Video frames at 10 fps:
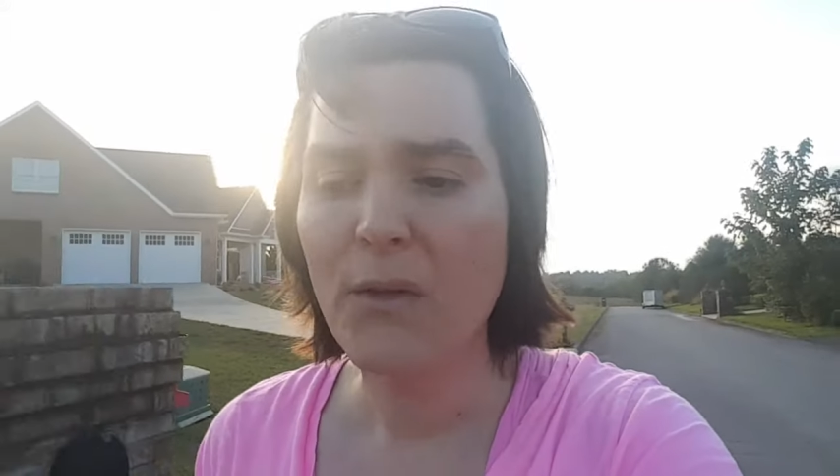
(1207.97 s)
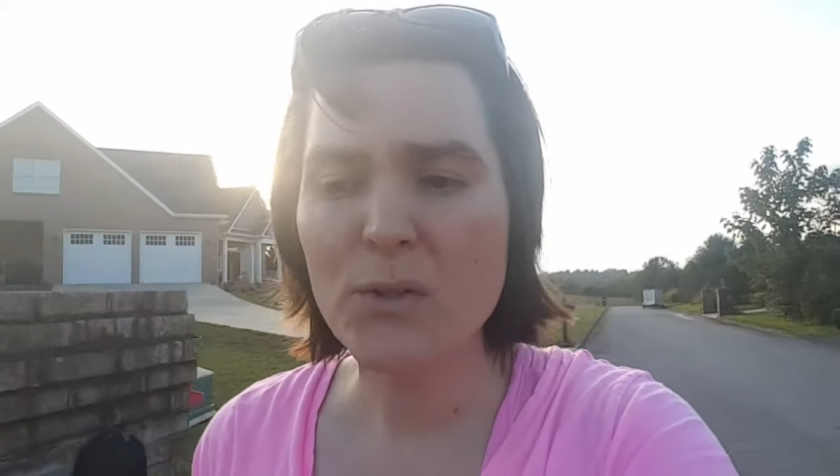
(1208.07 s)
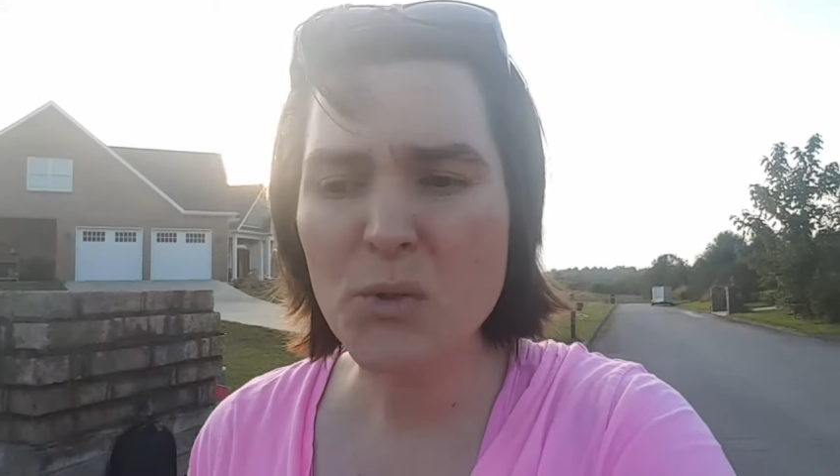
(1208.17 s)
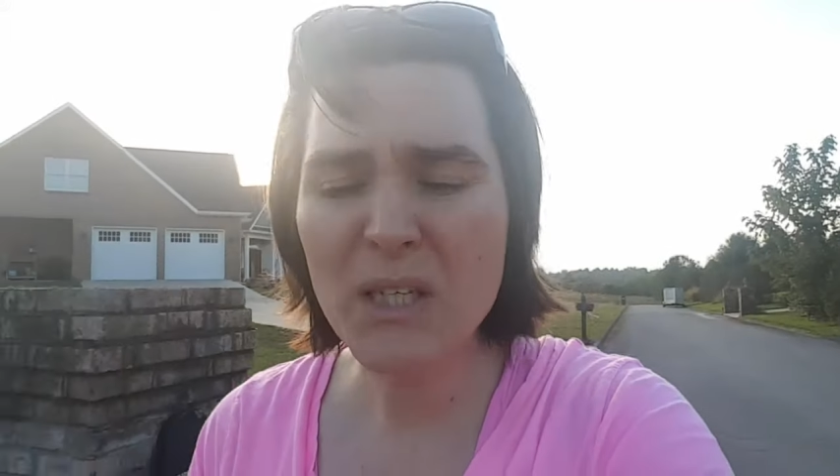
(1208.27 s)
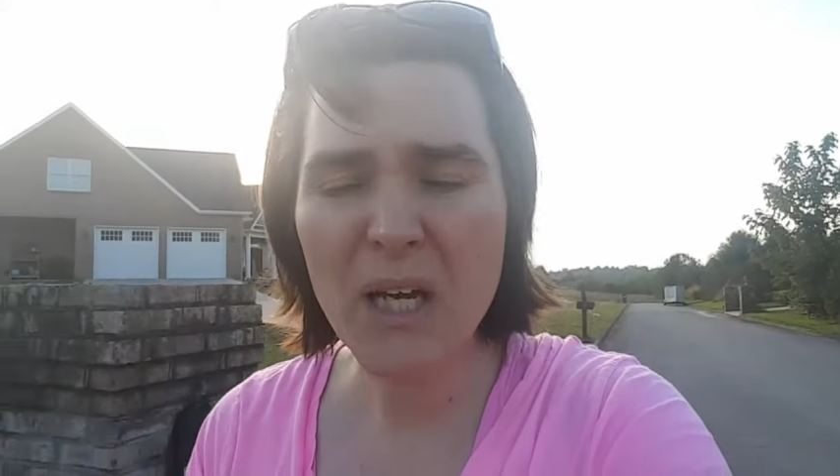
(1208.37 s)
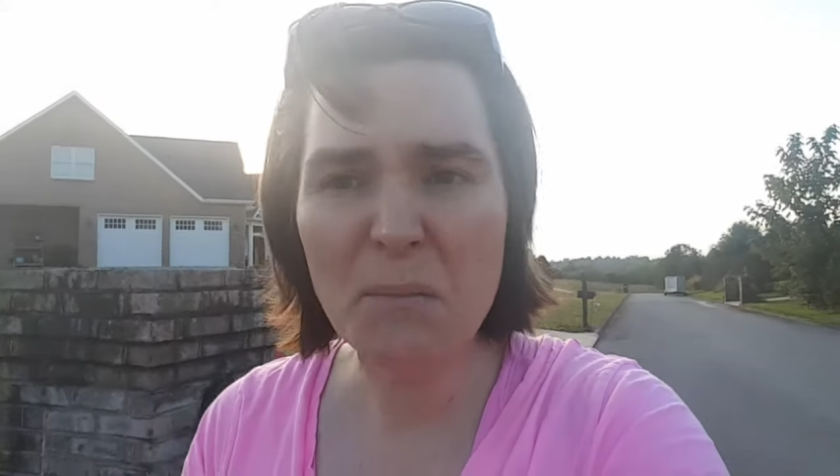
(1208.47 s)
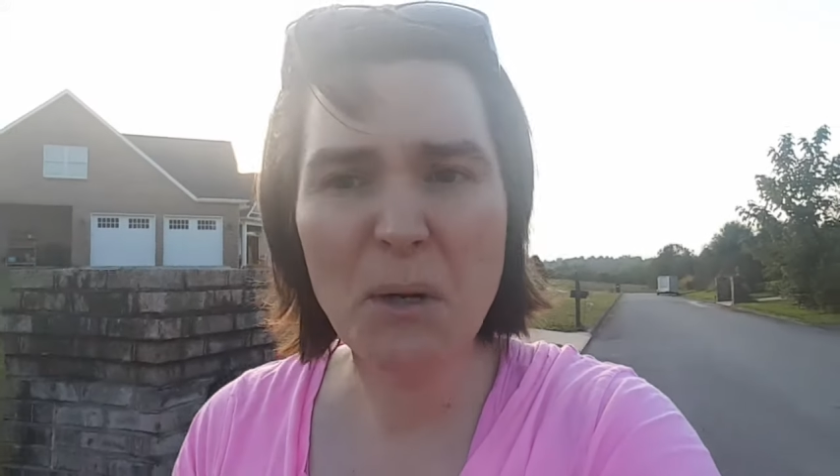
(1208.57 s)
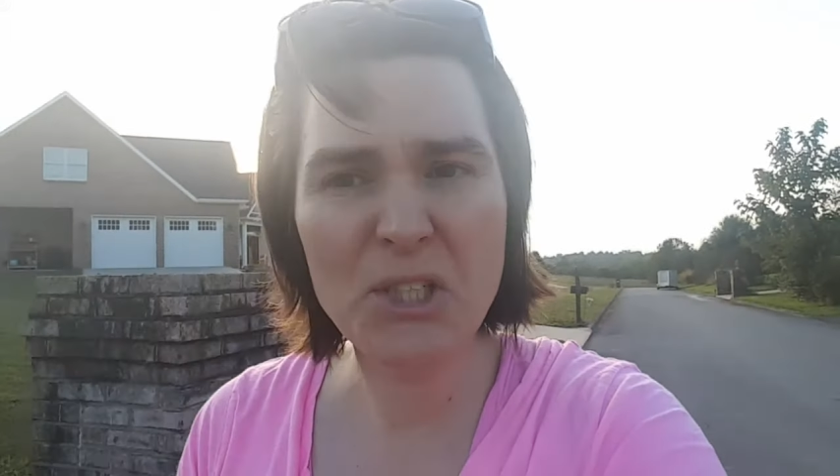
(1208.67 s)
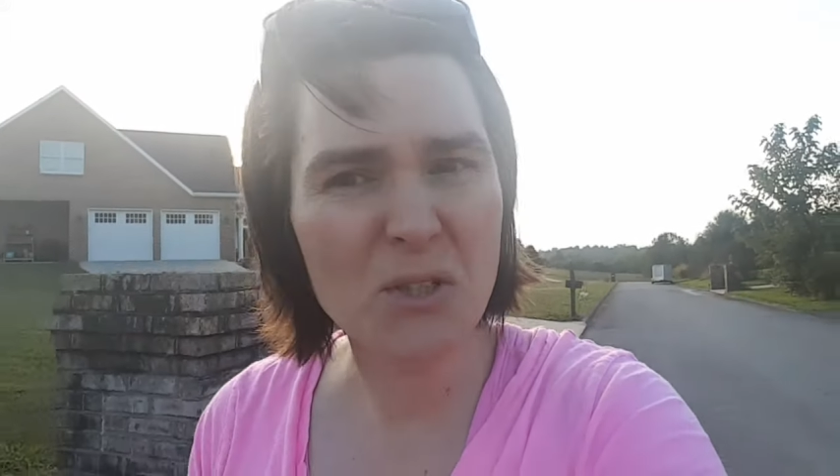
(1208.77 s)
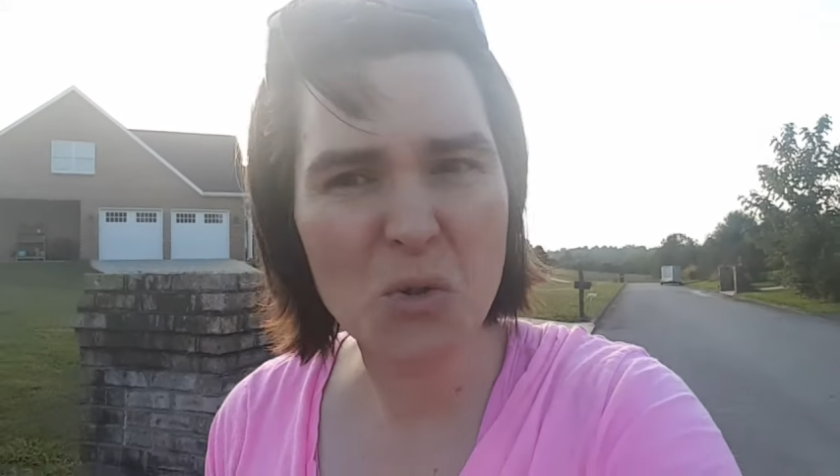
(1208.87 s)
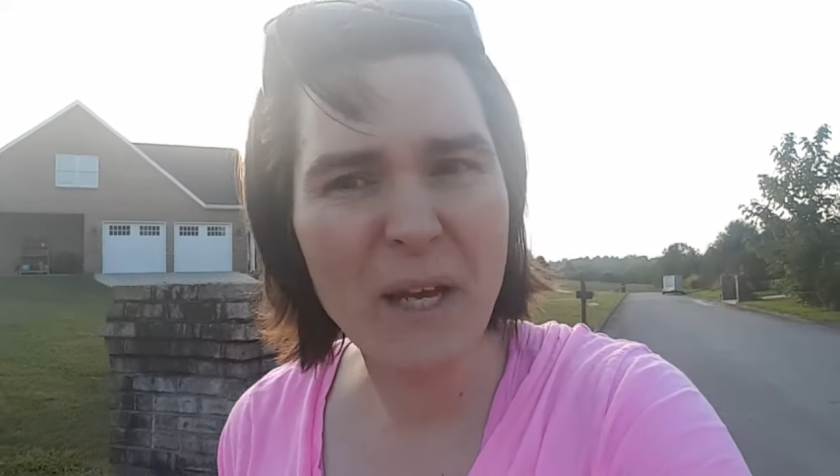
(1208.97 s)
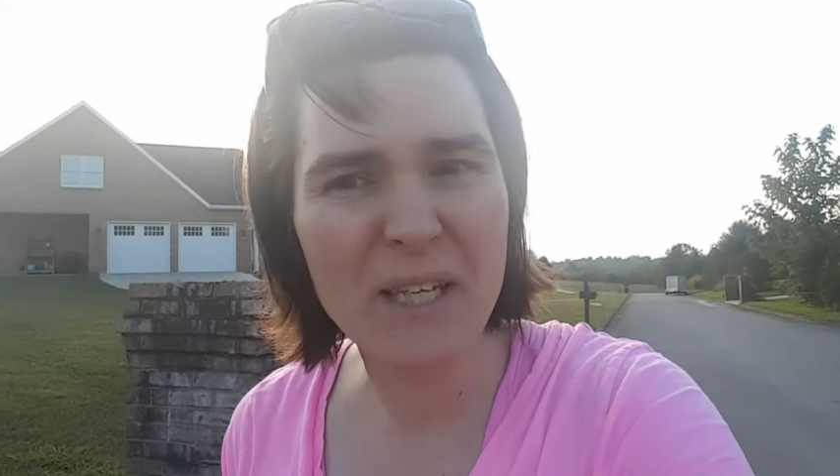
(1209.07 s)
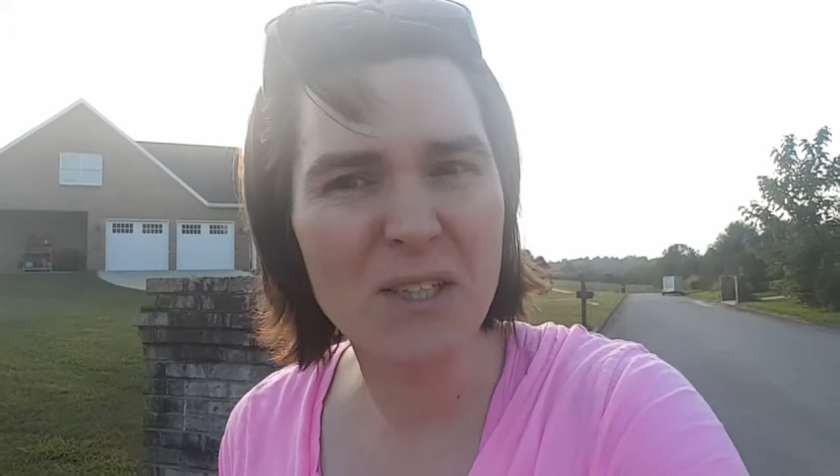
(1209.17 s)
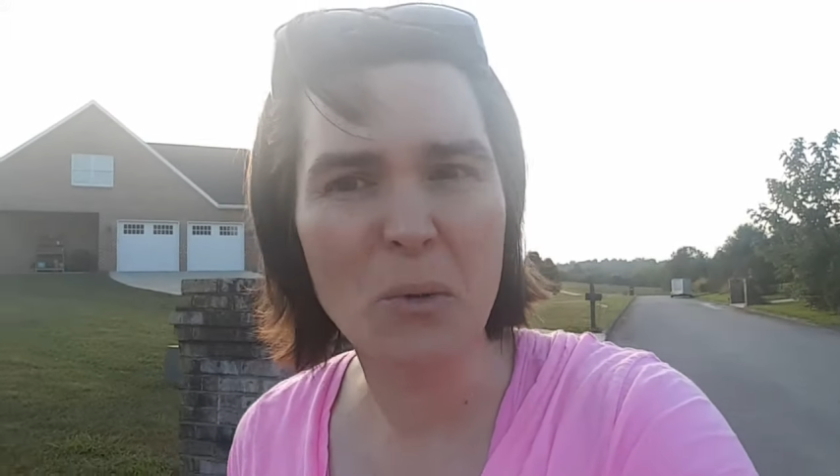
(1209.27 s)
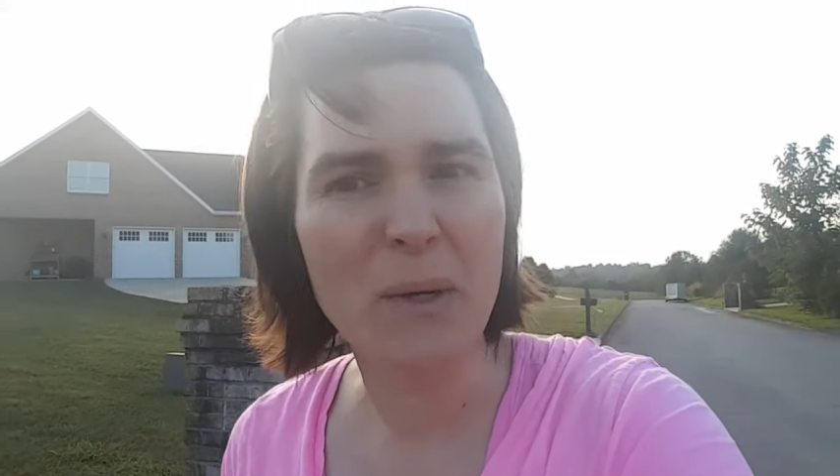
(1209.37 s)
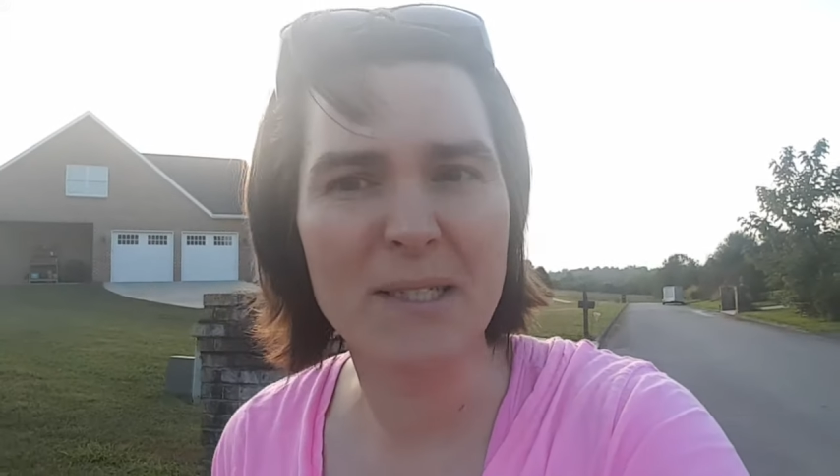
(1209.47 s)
there's really not much else we can do,